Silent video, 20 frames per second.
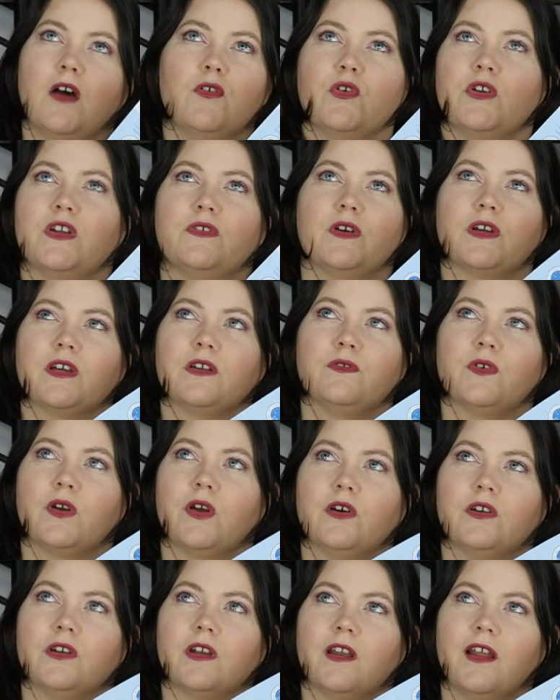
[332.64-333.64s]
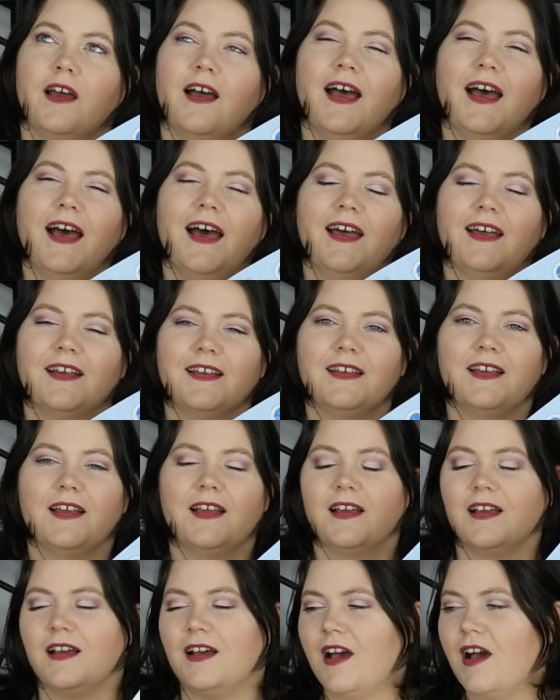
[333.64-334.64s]
already fucking forgotten.
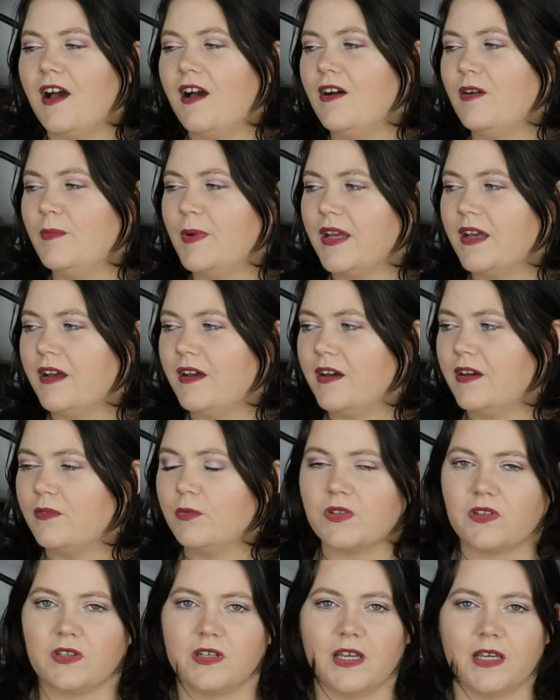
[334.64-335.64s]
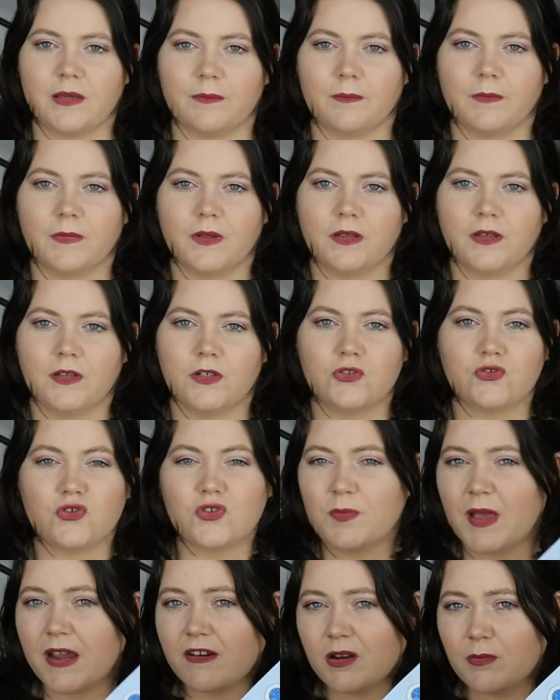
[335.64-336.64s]
Oh my god, what's her name?
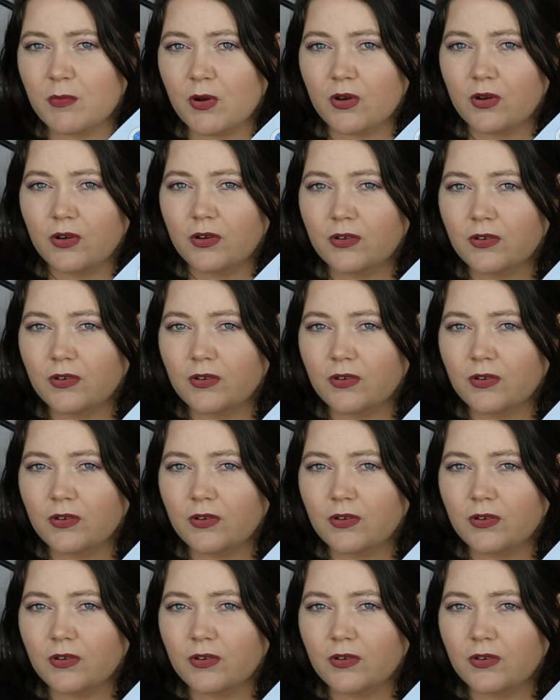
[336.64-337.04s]
Drew Barrymore?